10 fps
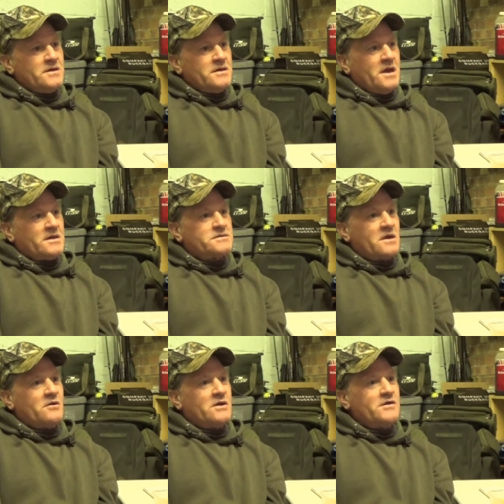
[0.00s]
Yeah,
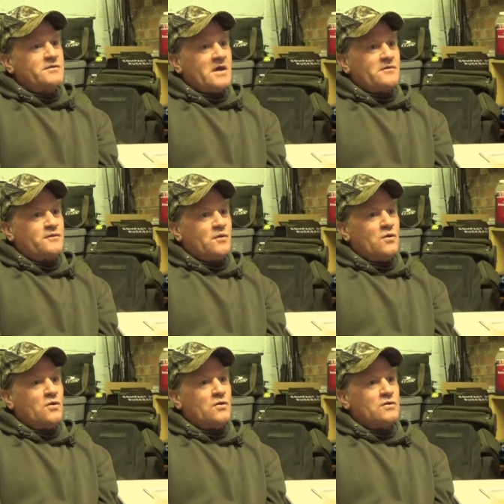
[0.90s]
so I leave that
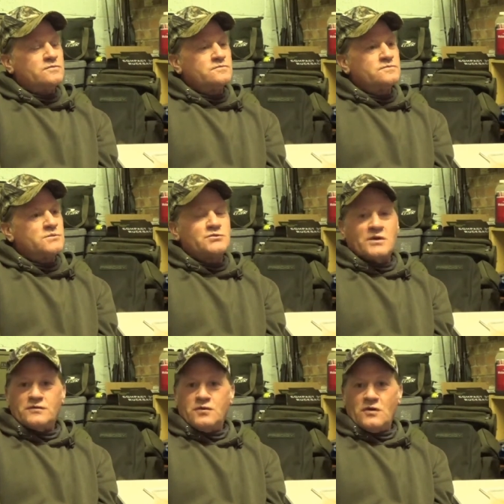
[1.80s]
for
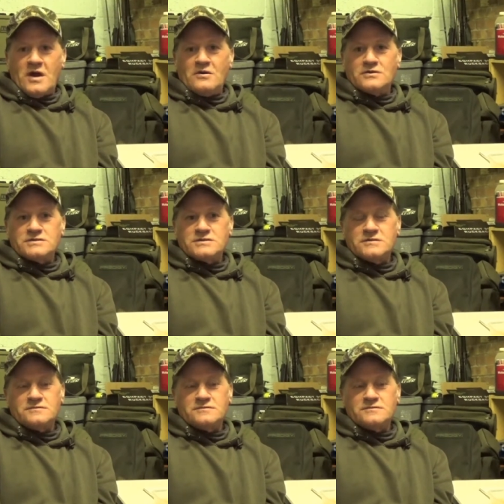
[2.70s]
24 hours.